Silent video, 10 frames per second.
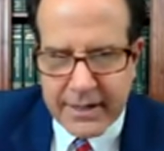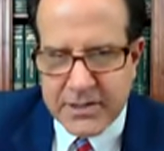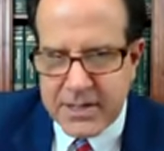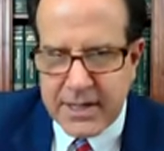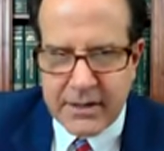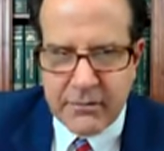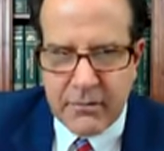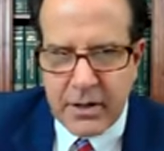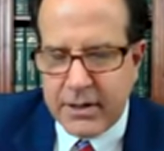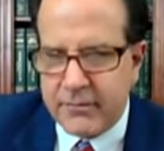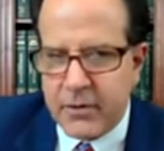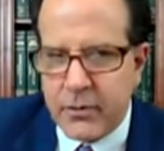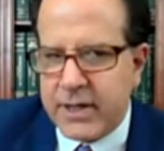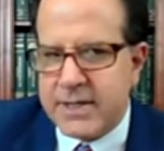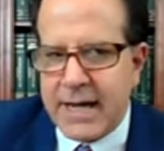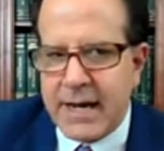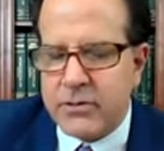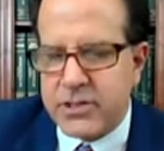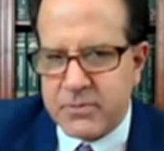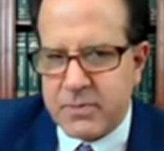Because they didn't want to vote it
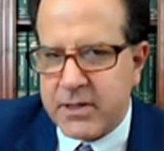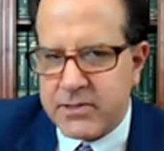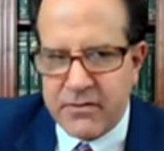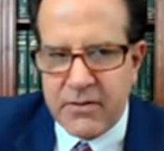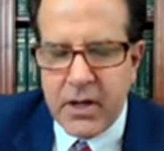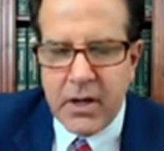down just because of